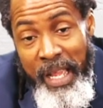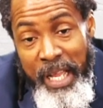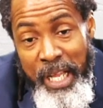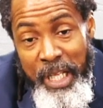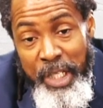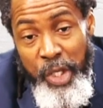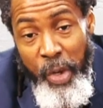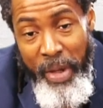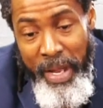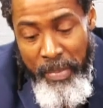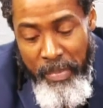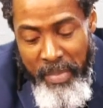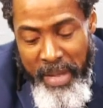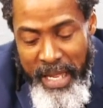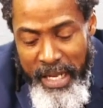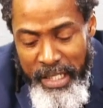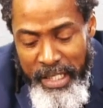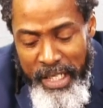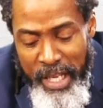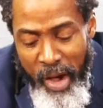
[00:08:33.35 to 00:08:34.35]
So it
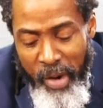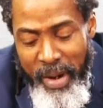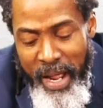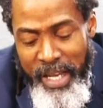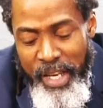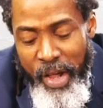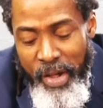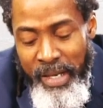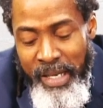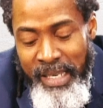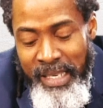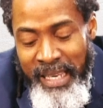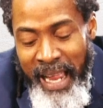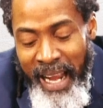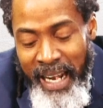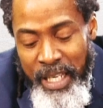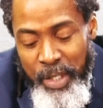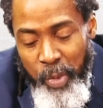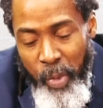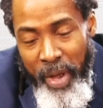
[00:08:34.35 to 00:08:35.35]
means now that
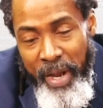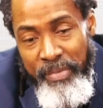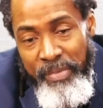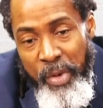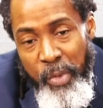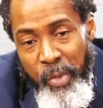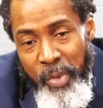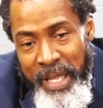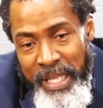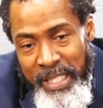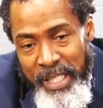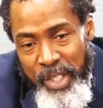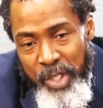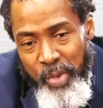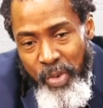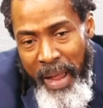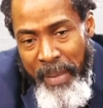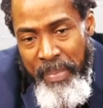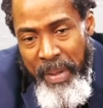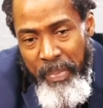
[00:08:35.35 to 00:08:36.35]
that is one of the
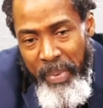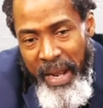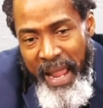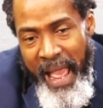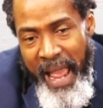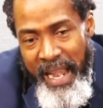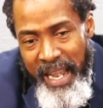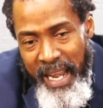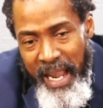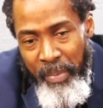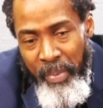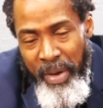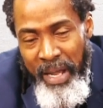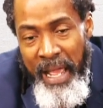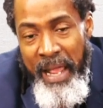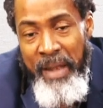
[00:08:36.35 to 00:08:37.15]
reasons why people end up with